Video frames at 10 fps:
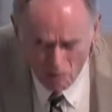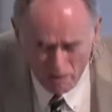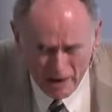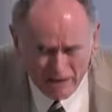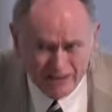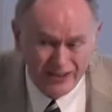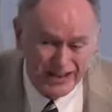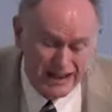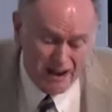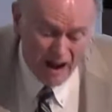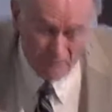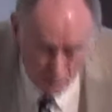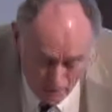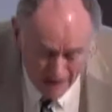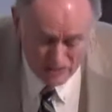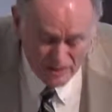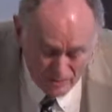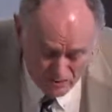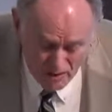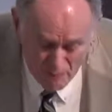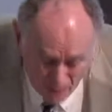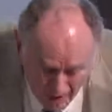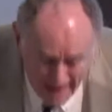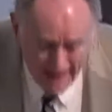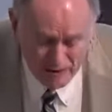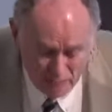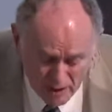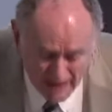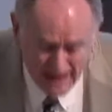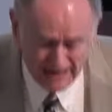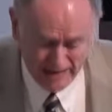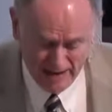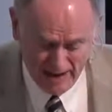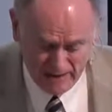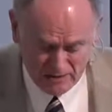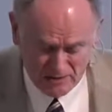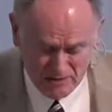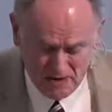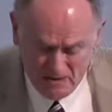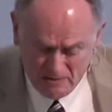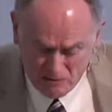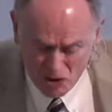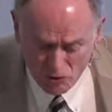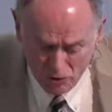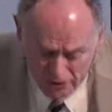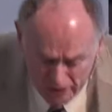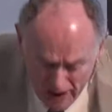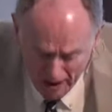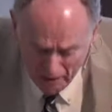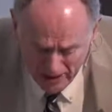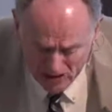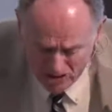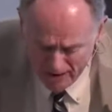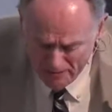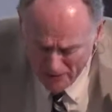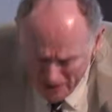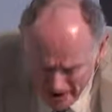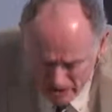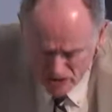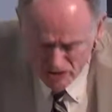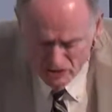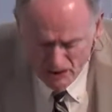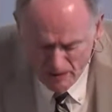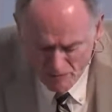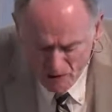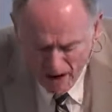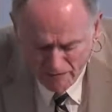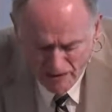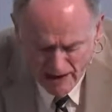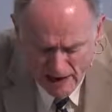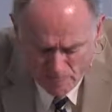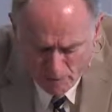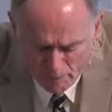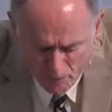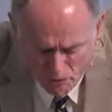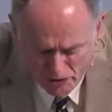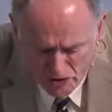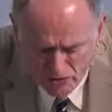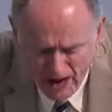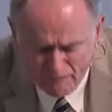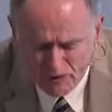apparently, of the residents of the land, of the Canaanites. So Yahweh said, the nations I'm driving out before you have